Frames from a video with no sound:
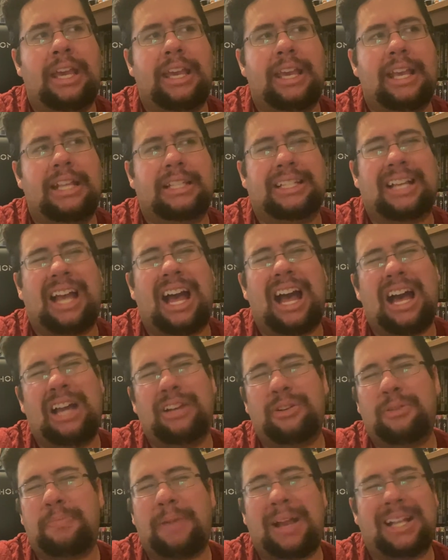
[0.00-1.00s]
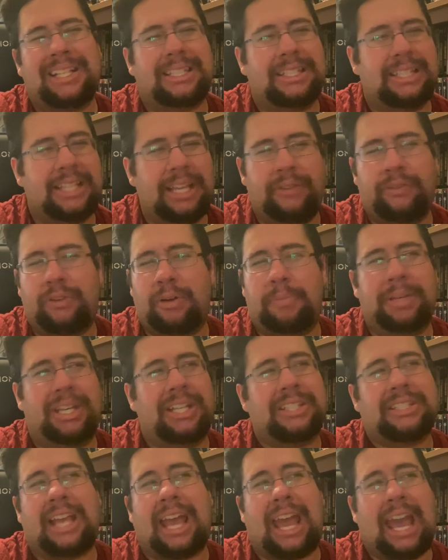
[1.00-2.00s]
it's Connor by default
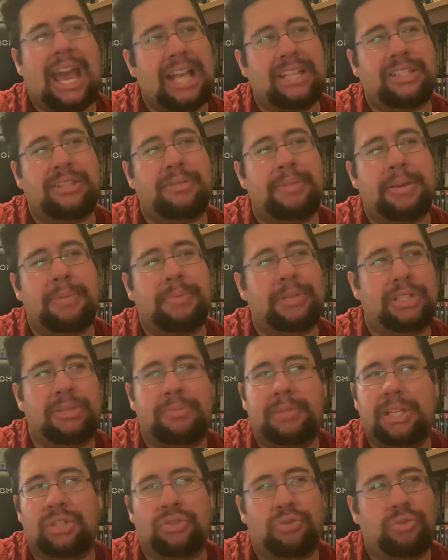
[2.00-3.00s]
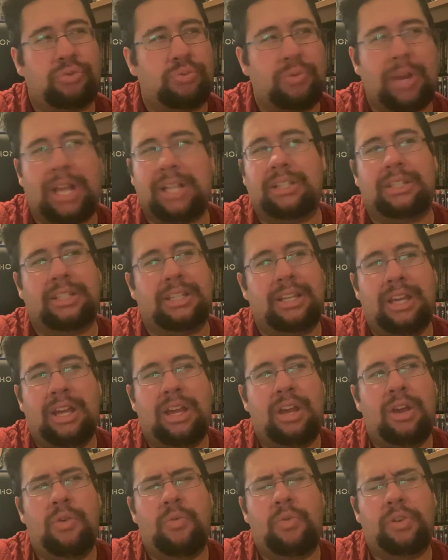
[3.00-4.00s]
because it has to be. But to me, Trent
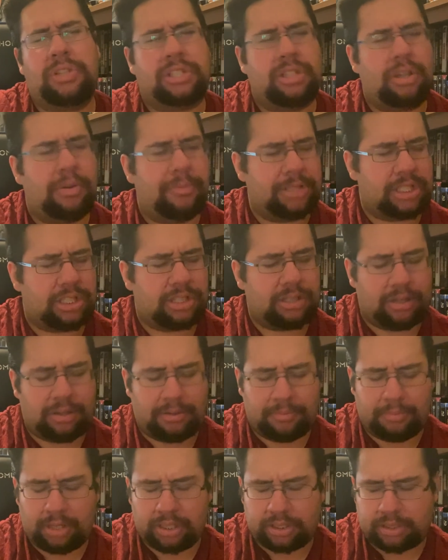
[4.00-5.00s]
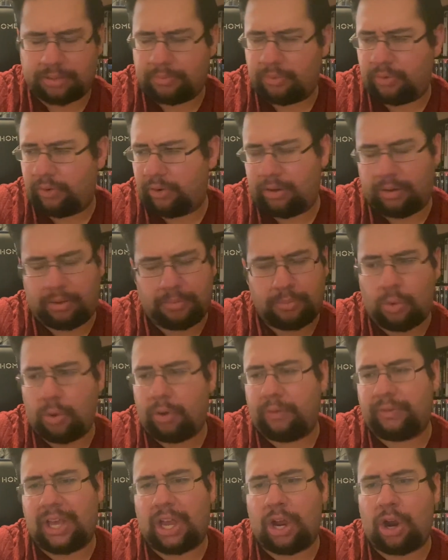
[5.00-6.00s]
was so much more
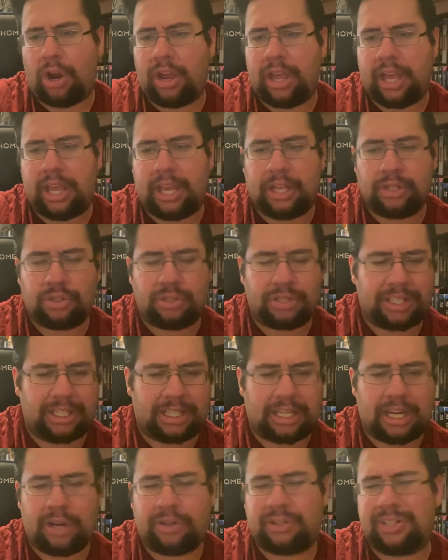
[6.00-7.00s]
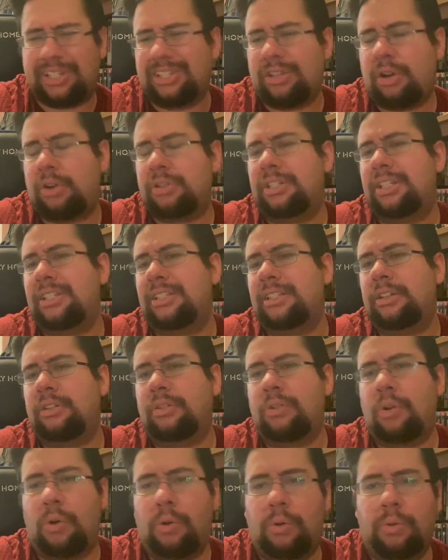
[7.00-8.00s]
of an interesting character. His
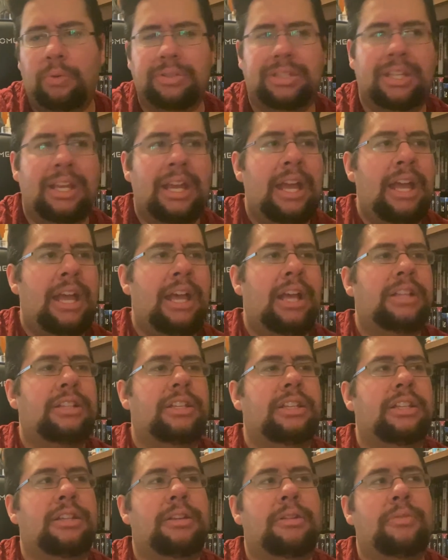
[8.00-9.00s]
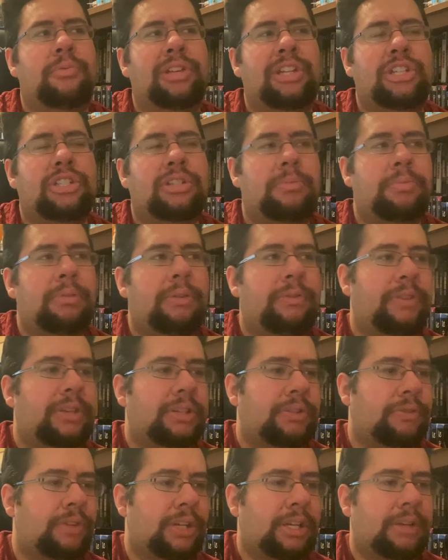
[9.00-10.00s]
artistic goals, to the relationship with
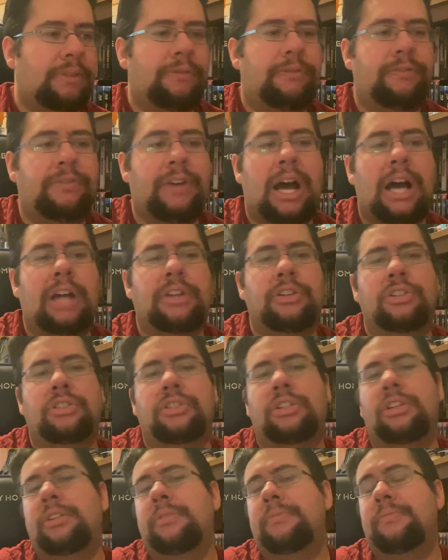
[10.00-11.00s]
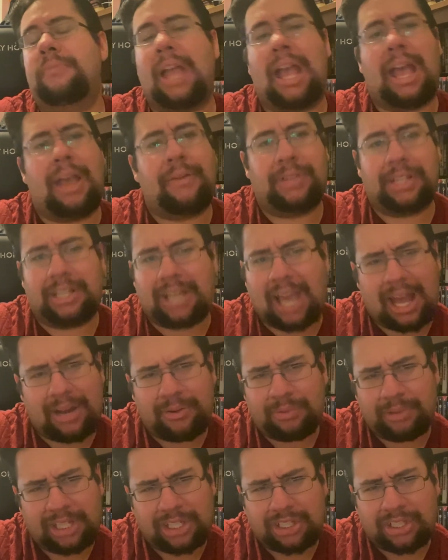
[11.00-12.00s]
his freaking father, to having a kind
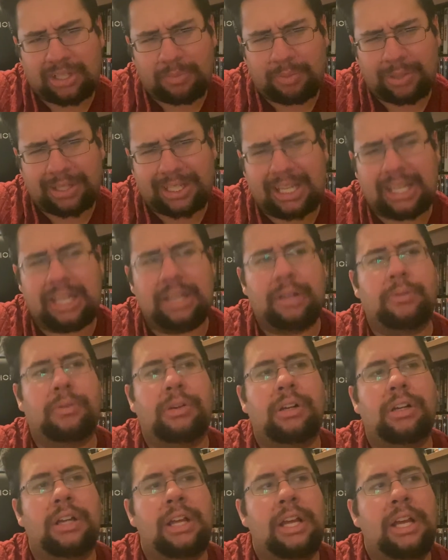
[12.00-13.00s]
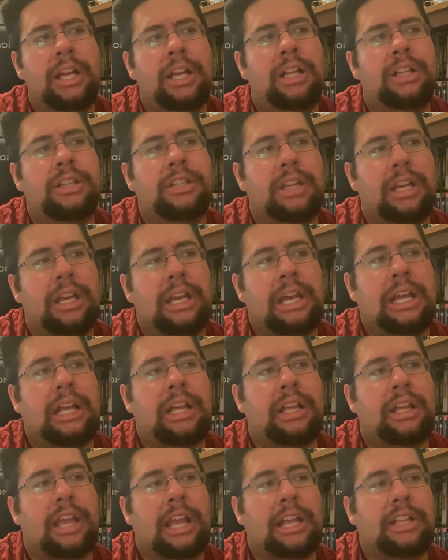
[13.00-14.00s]
of relationship with Kira,
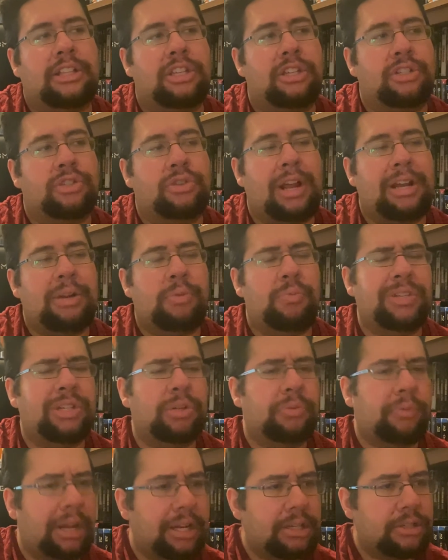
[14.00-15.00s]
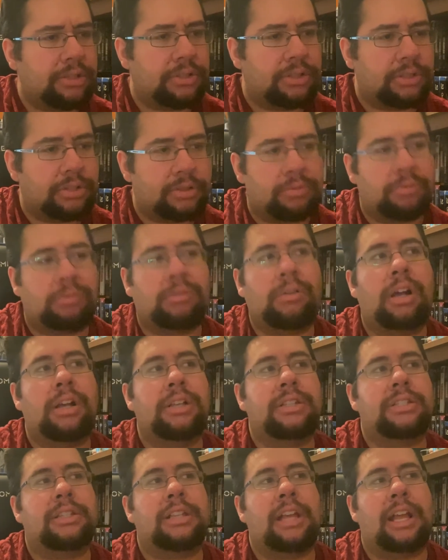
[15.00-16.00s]
to trying to win the Rangers'
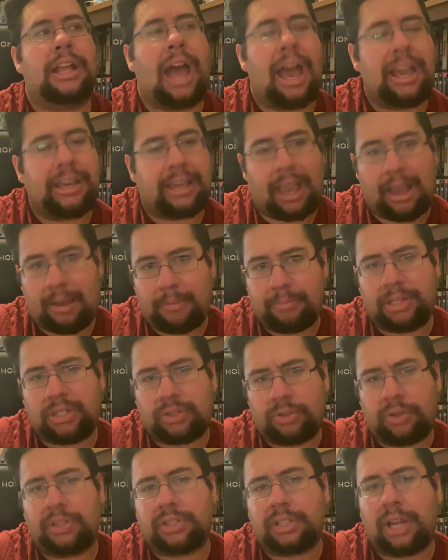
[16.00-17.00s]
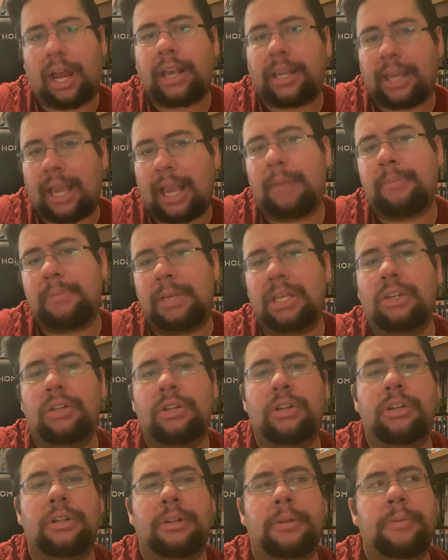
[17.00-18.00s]
trust, that I can be trusted, I can be
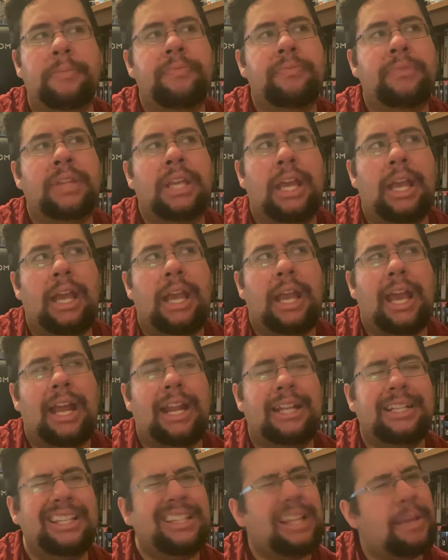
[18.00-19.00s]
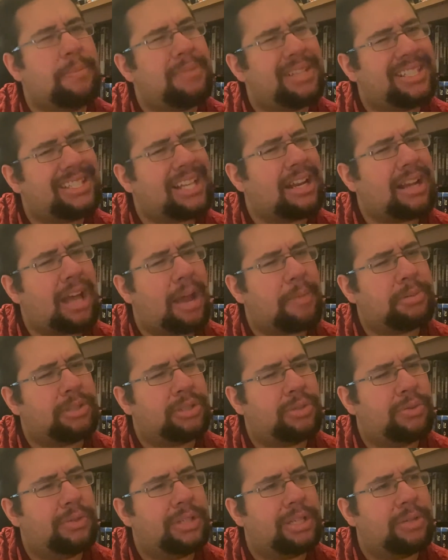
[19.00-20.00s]
good. And I think they missed out on an
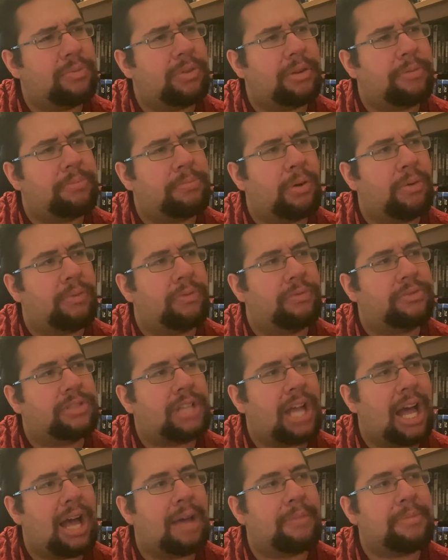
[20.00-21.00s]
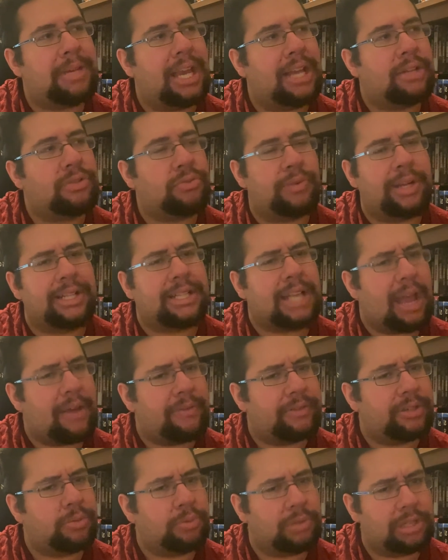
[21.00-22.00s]
opportunity with both Tommy and Trent
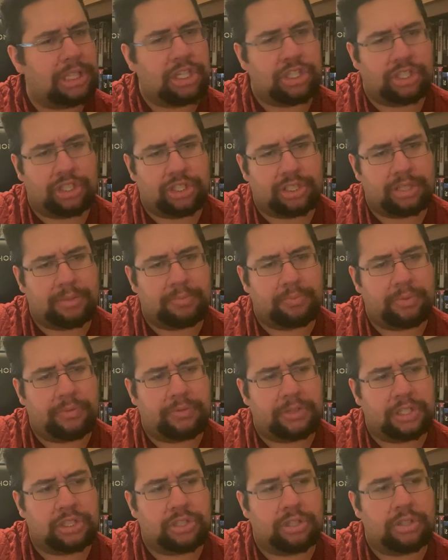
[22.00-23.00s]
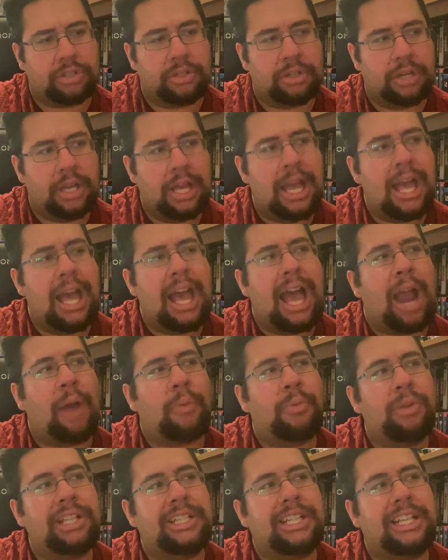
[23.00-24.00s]
having a relationship with each other. I
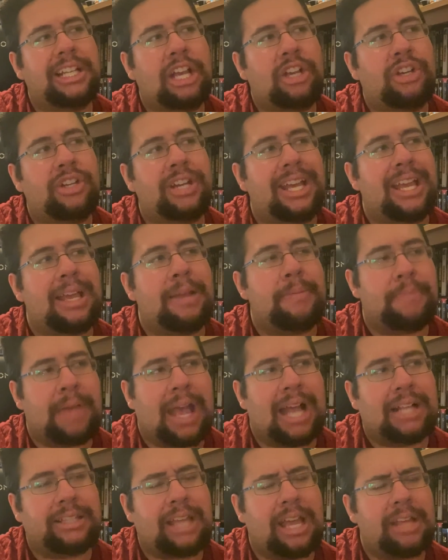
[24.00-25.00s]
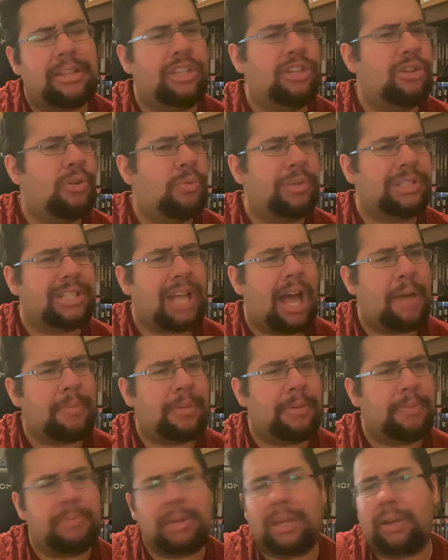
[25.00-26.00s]
really think they could impact that, you know, with
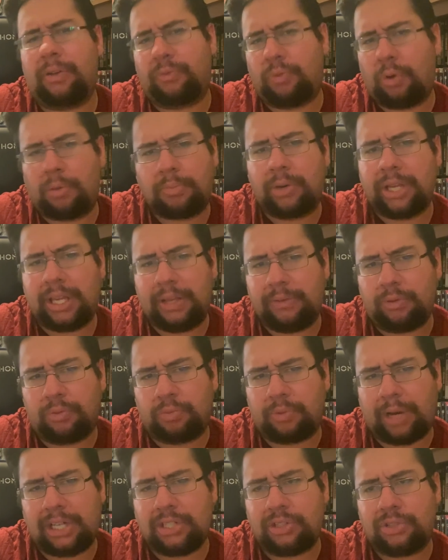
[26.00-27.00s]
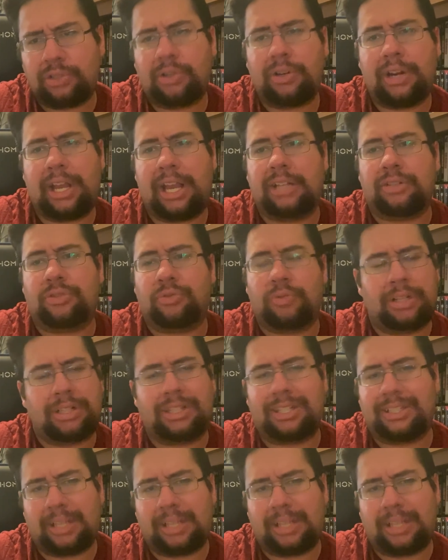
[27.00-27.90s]
Tommy being a former evil Ranger and Trent the